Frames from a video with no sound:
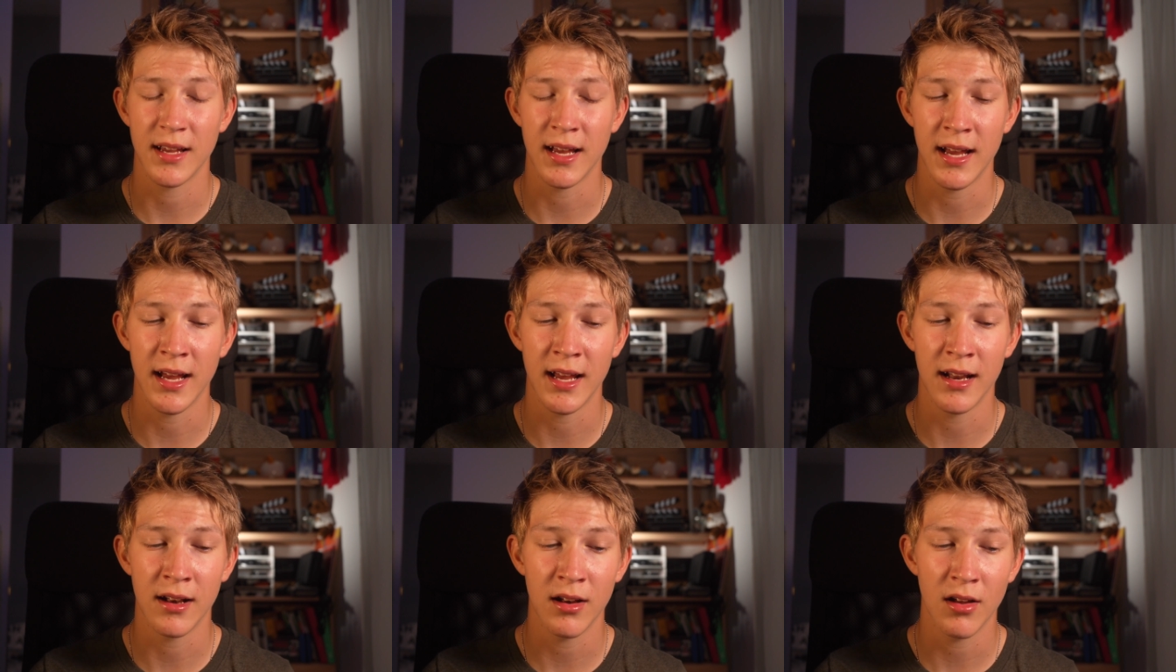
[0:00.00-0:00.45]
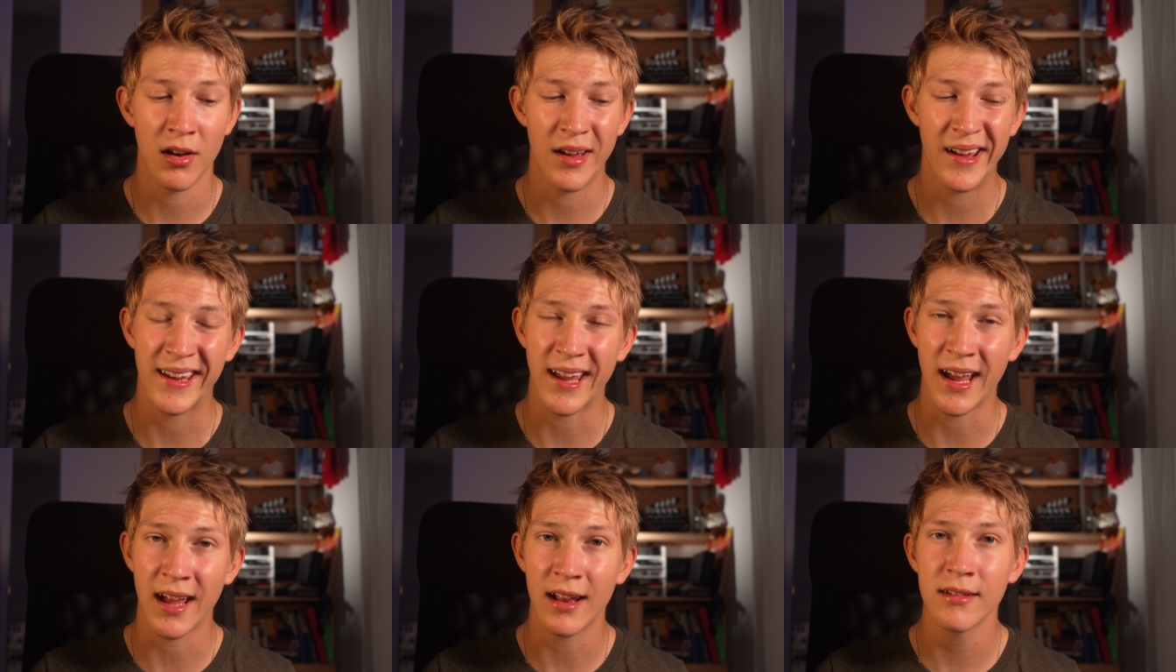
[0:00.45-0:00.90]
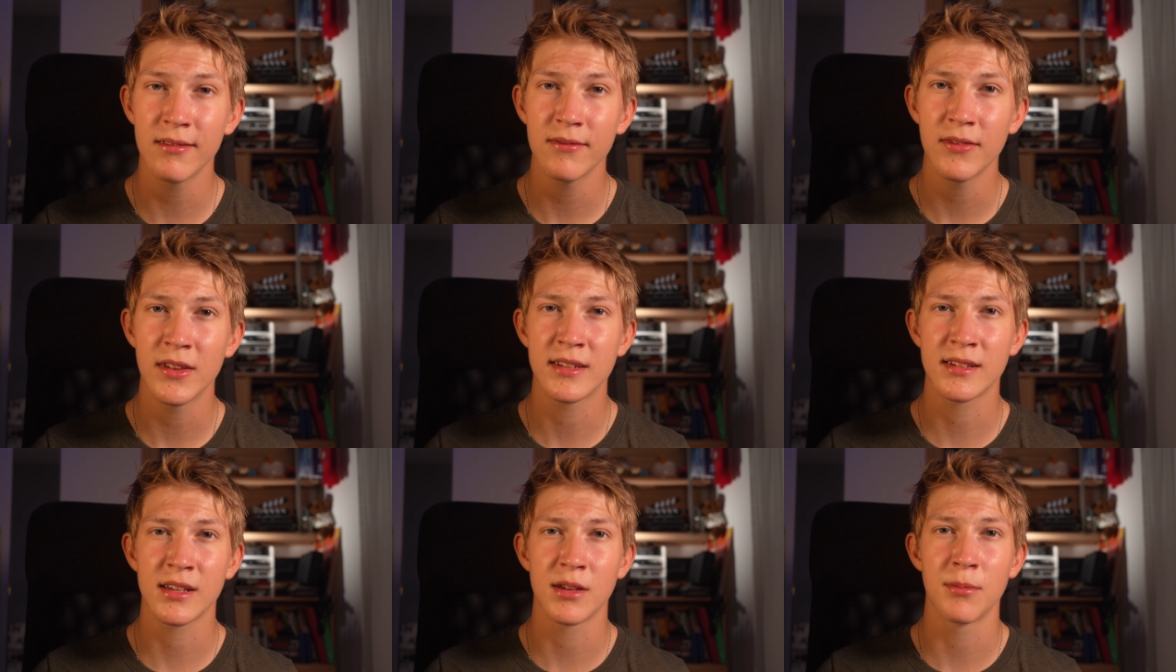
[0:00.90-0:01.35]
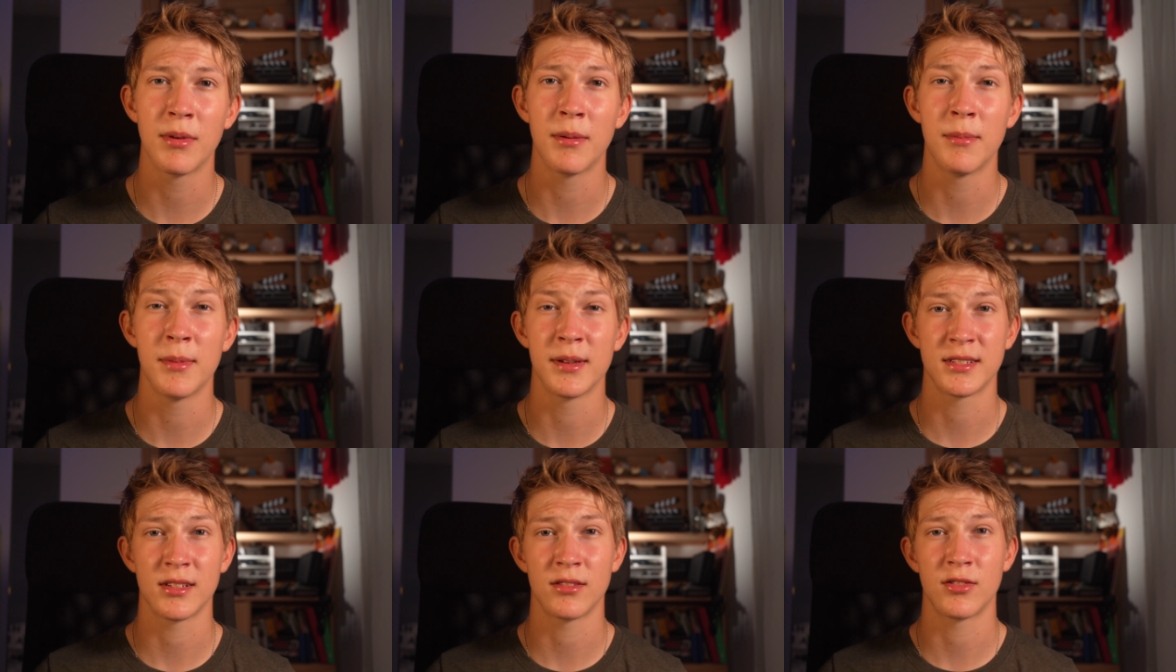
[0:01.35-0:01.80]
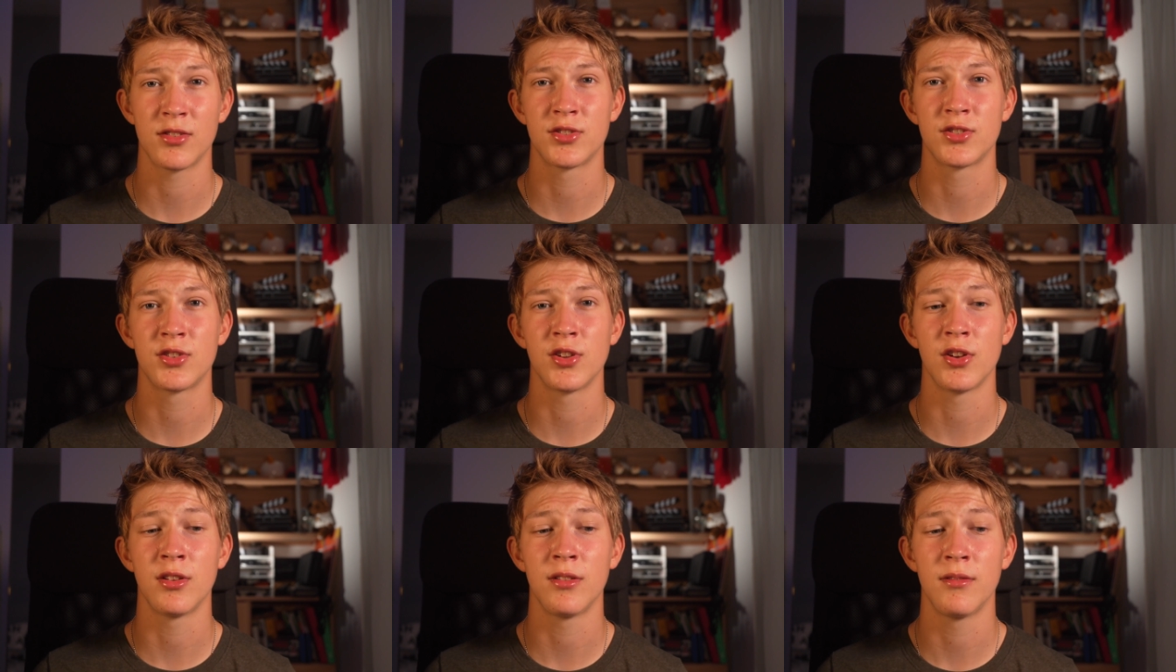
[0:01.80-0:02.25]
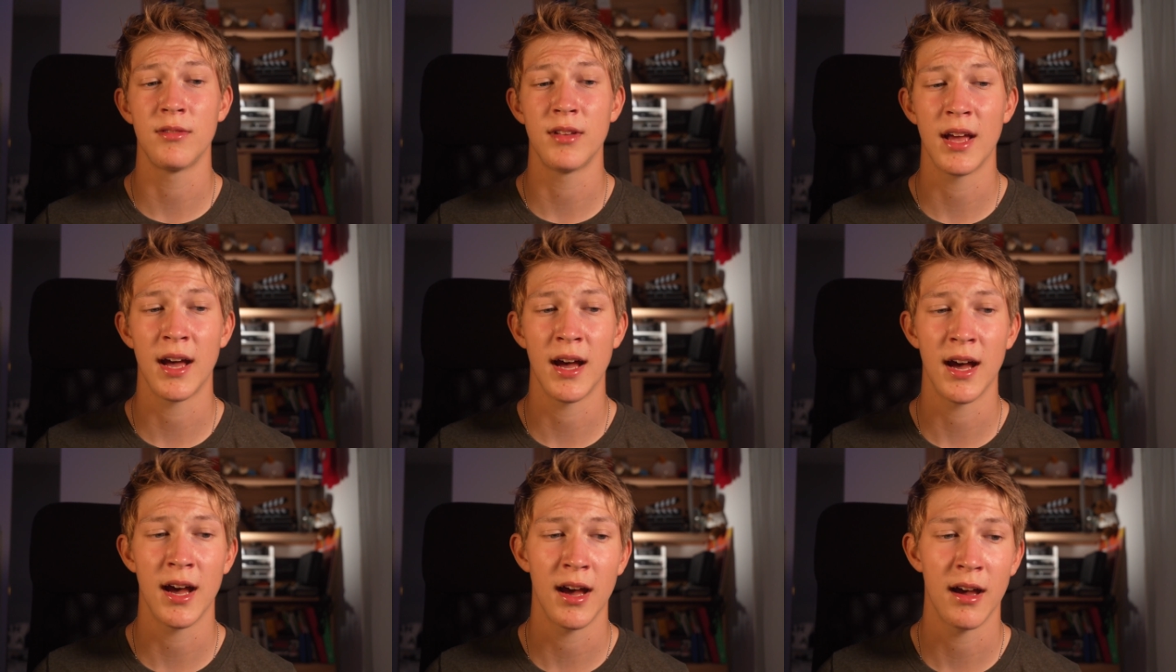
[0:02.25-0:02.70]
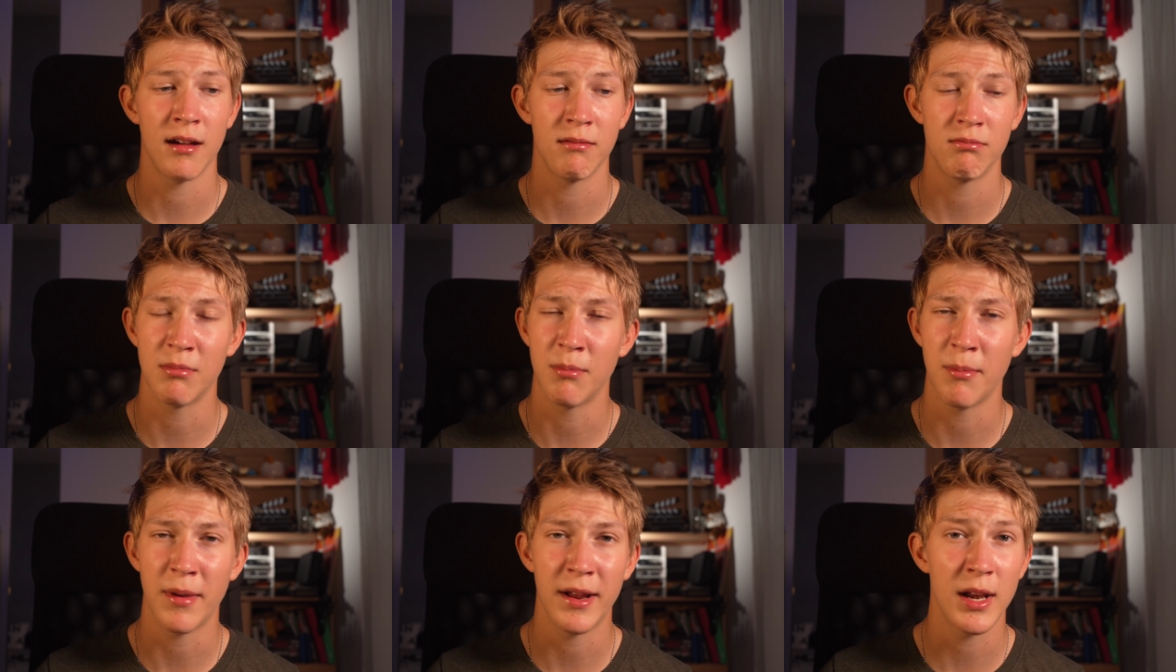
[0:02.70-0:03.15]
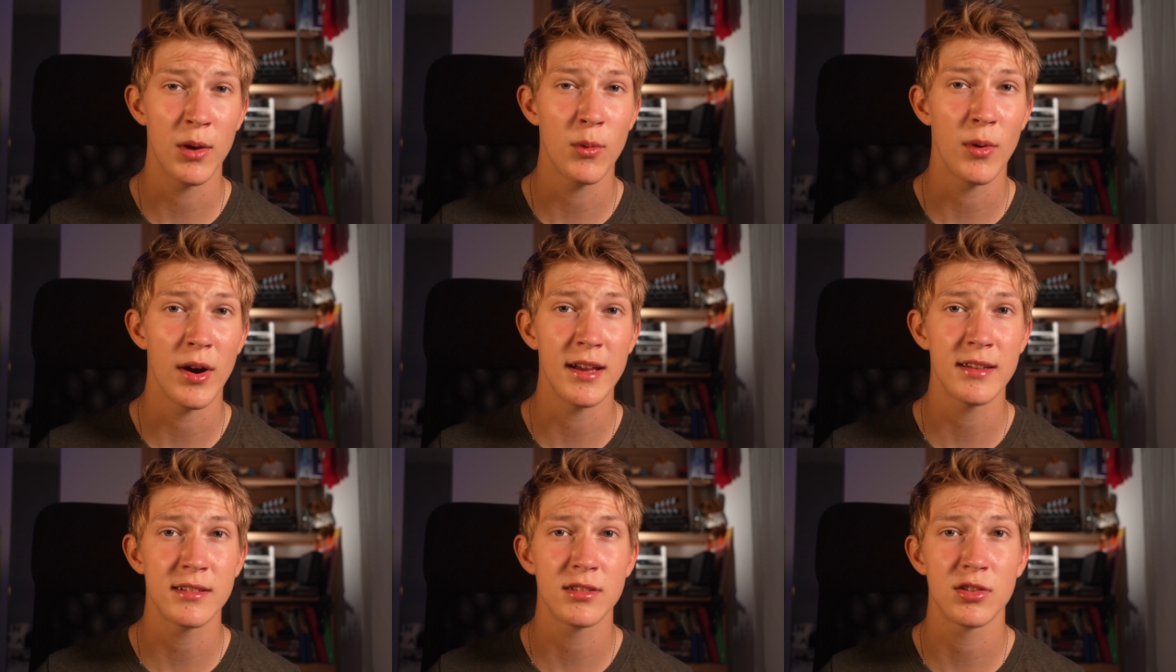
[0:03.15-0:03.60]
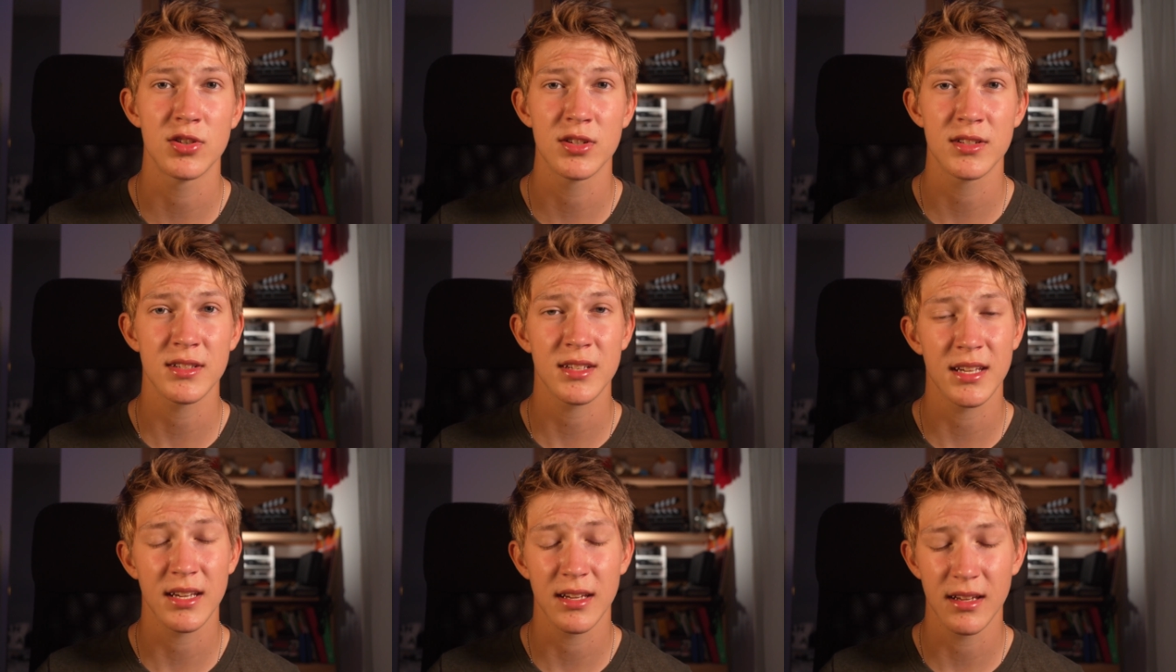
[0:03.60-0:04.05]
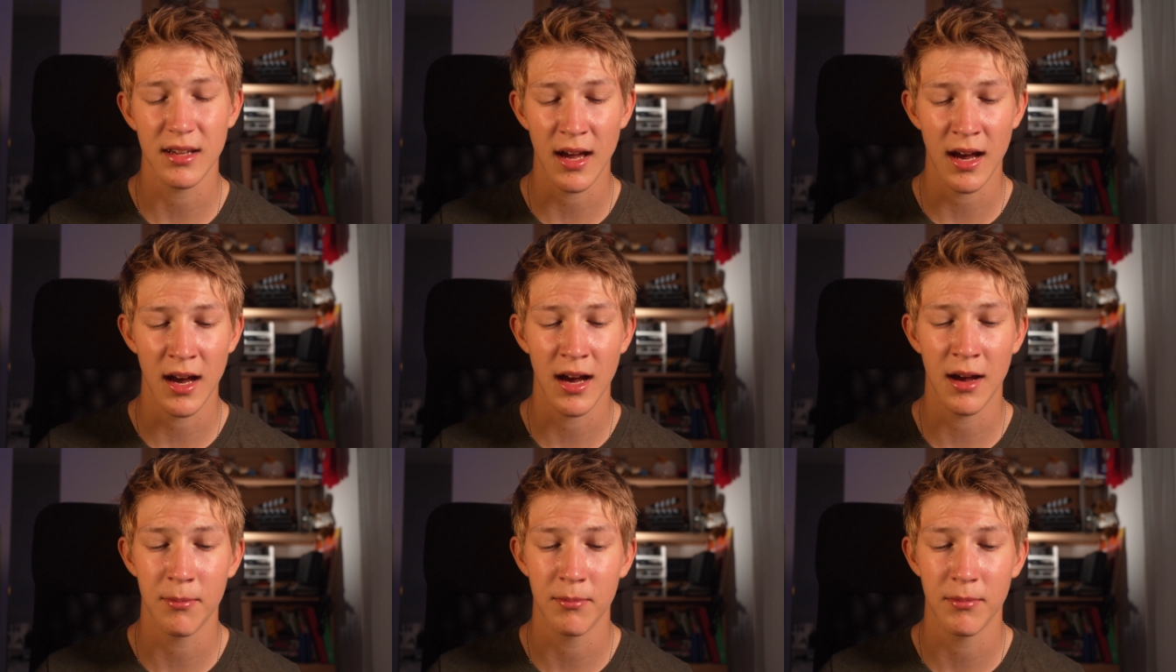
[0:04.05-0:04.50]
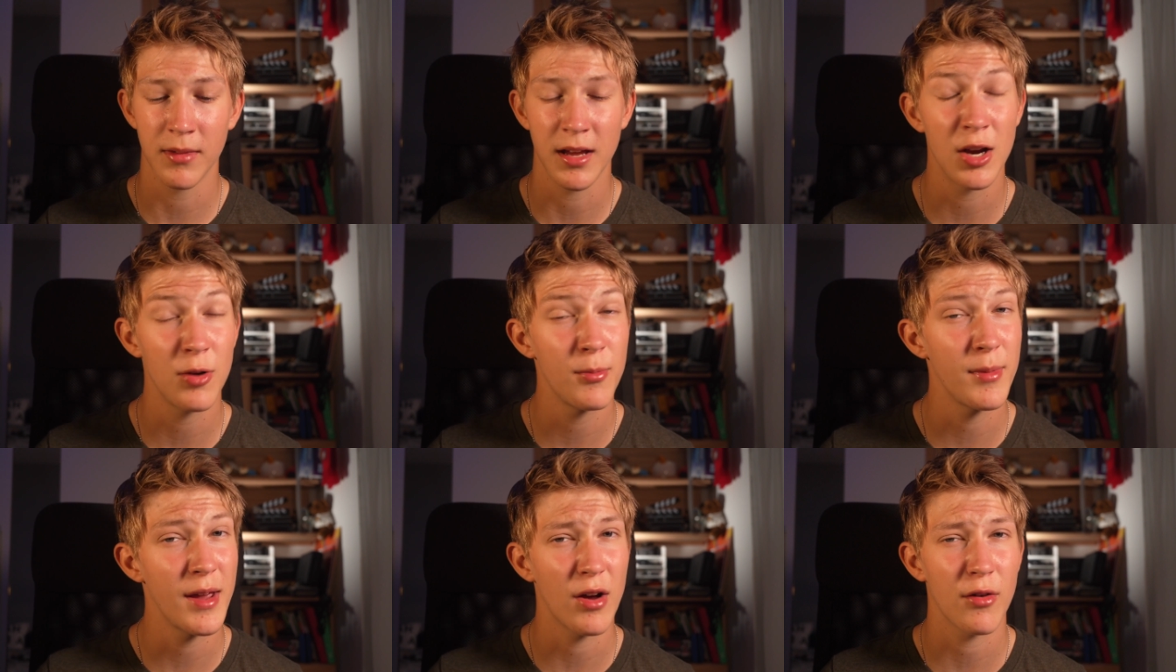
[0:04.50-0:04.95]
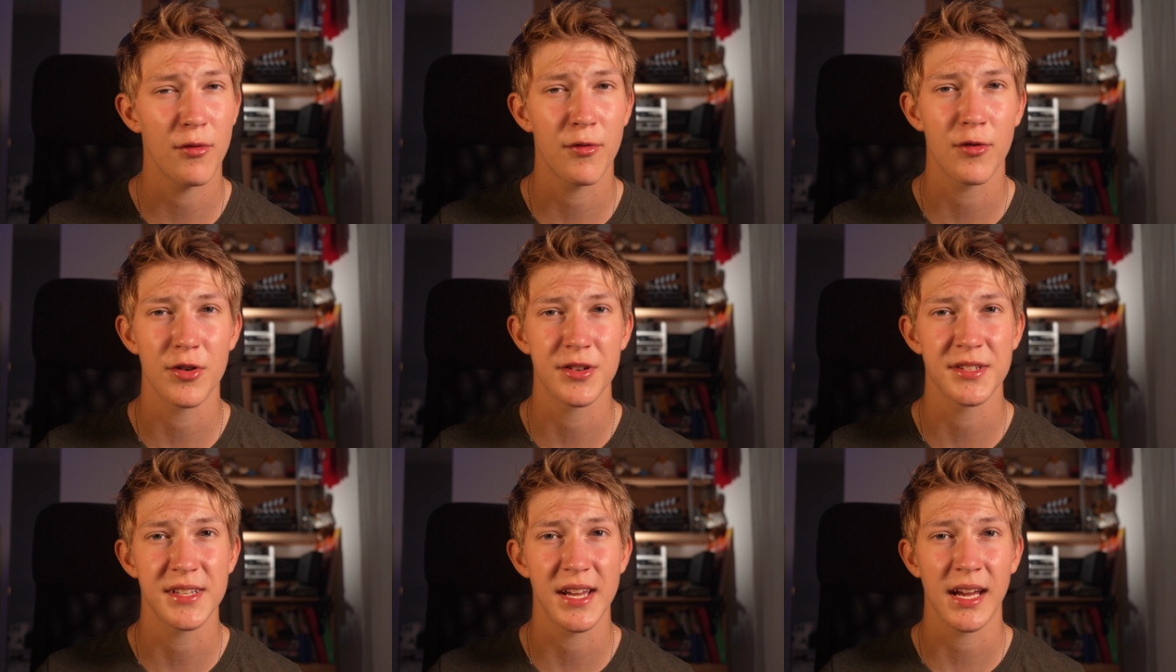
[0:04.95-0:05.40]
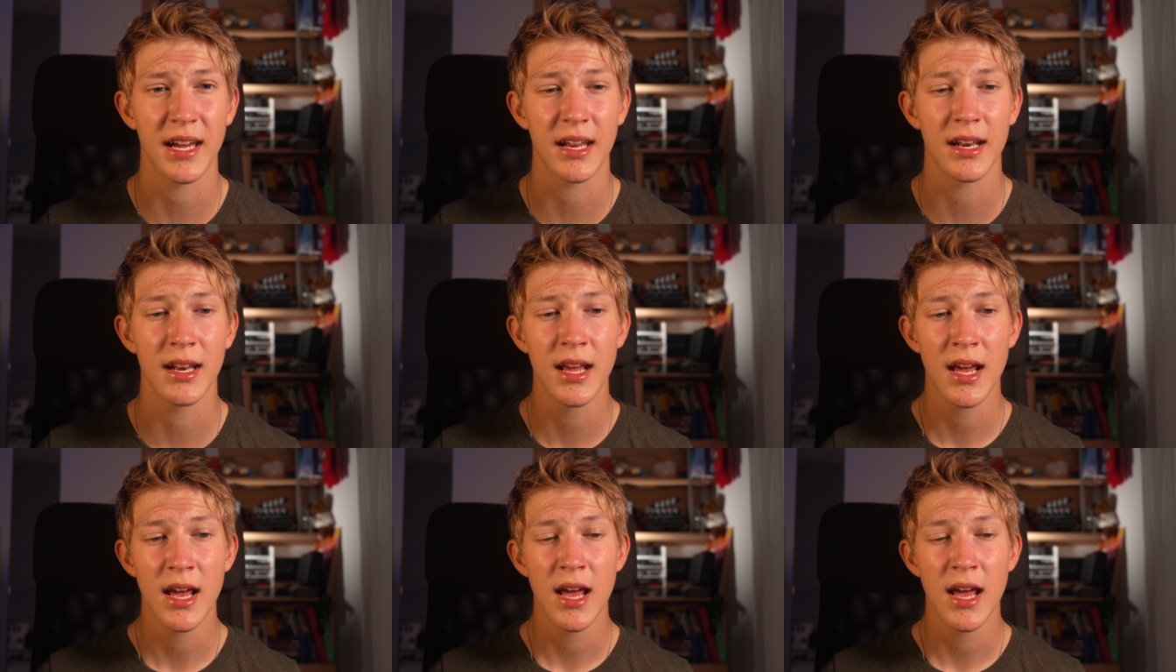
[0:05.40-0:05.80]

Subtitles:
And again, this can be misunderstood many ways, so just hear me out for a second.